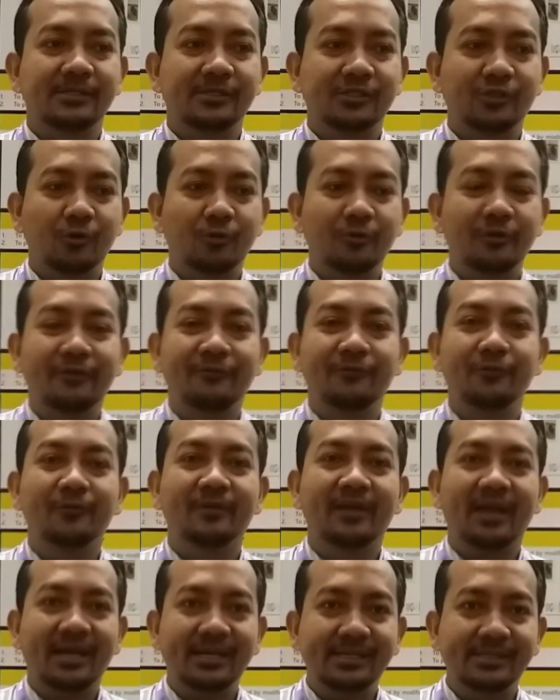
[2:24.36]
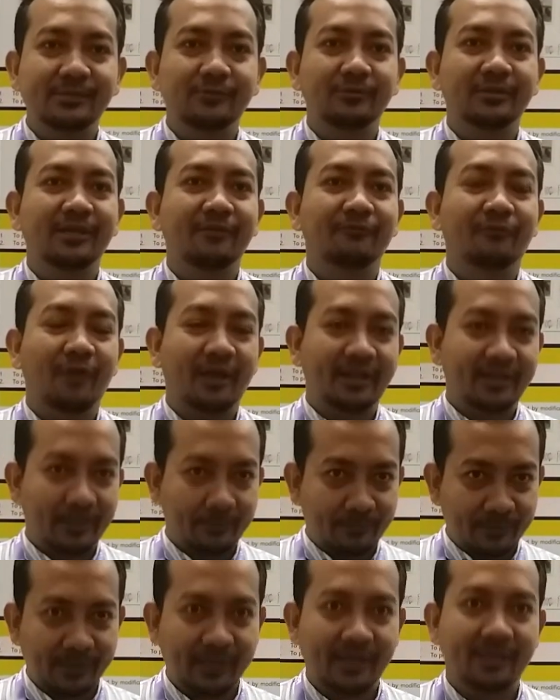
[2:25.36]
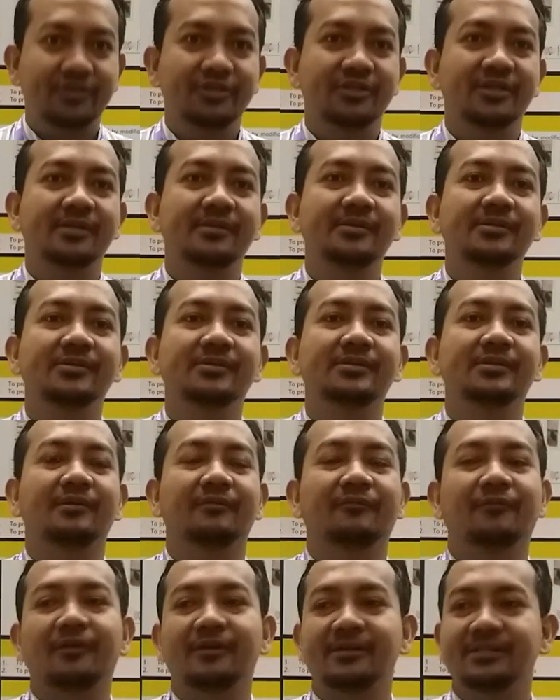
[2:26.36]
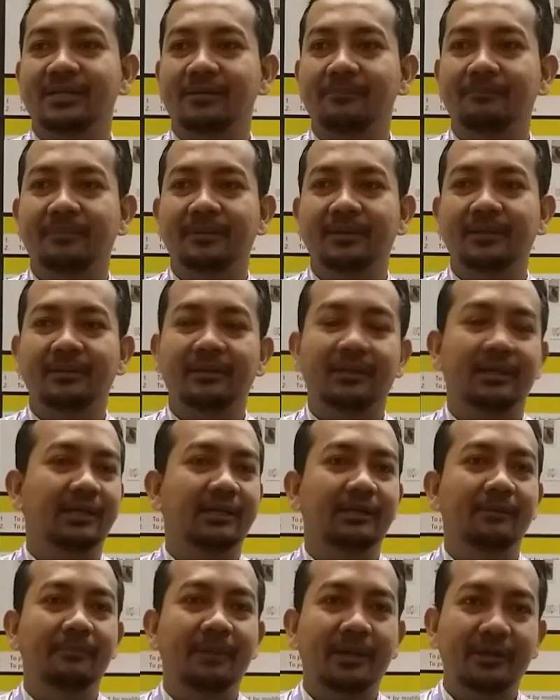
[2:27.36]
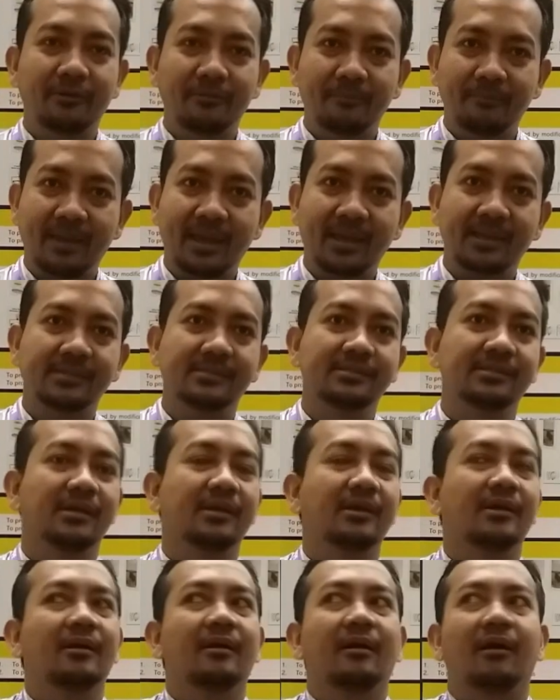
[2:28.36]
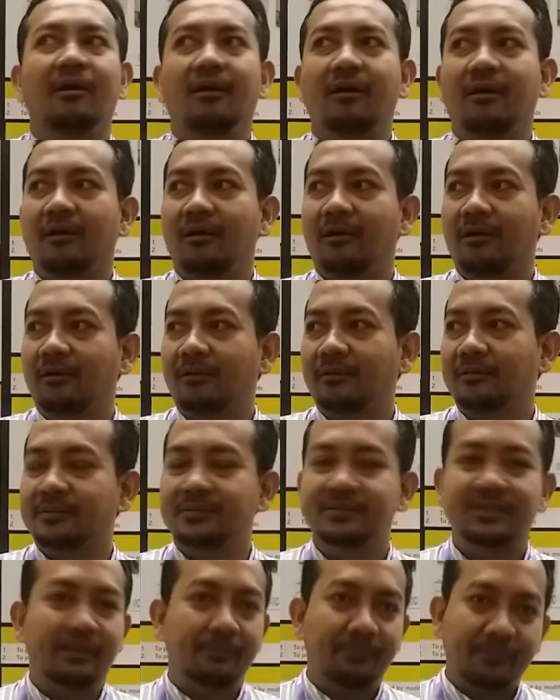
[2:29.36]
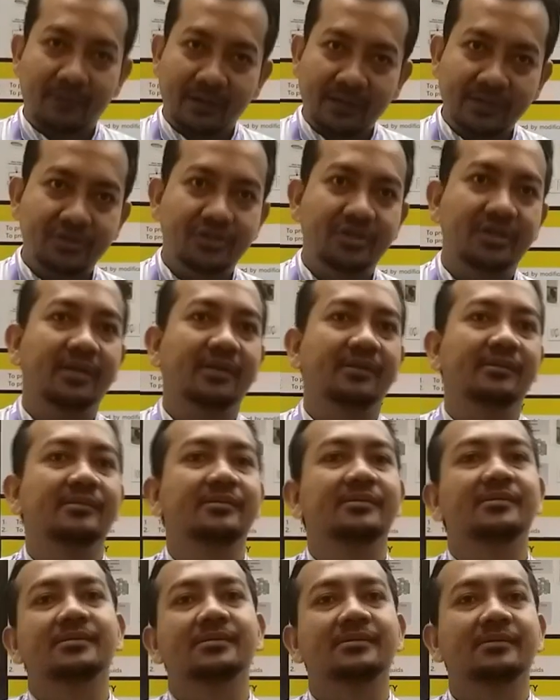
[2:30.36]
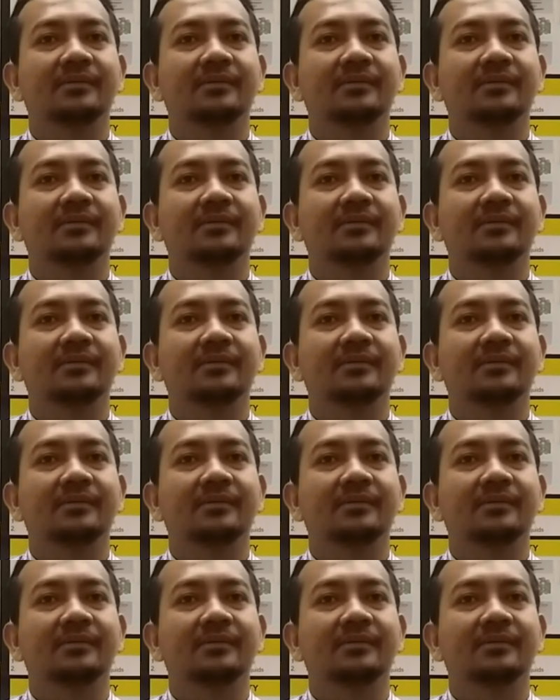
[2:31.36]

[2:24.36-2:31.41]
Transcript: So if you guys looking for any applications, for example, biomass or separations,